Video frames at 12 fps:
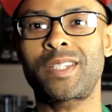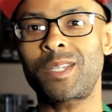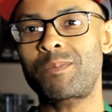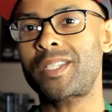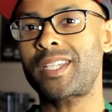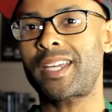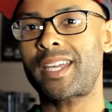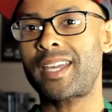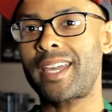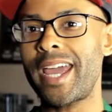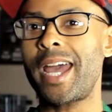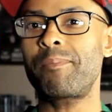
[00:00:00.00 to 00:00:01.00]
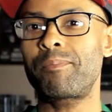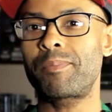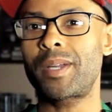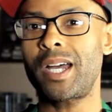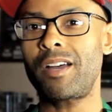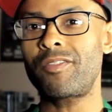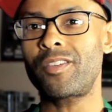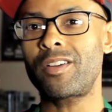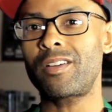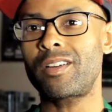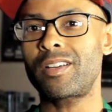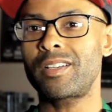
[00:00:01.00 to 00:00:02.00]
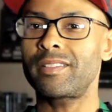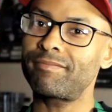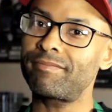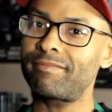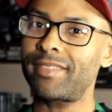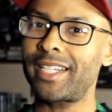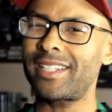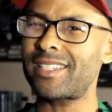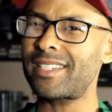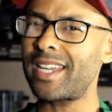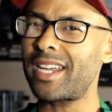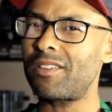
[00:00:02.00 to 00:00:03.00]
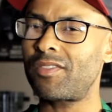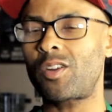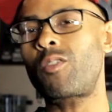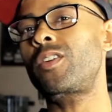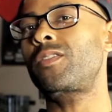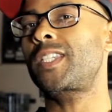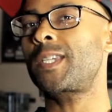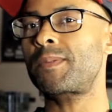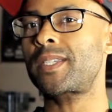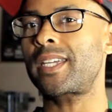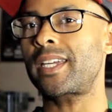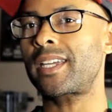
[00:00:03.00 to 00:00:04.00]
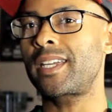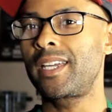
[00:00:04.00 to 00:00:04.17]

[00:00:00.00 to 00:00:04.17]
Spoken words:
dipstick cap cover instead of an oil dipstick.